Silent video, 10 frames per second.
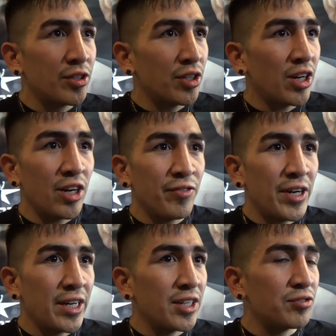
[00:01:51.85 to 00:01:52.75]
you know, a hard
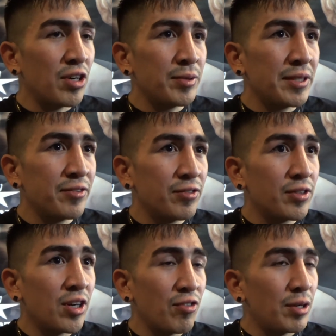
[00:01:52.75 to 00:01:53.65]
fight because
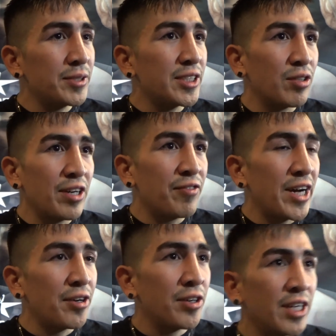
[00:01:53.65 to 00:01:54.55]
Frampton is a great
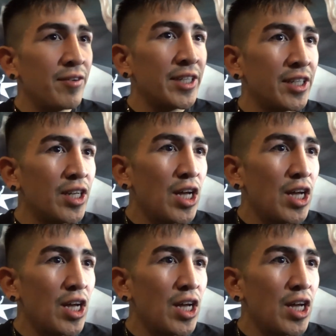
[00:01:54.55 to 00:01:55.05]
fighter and everything.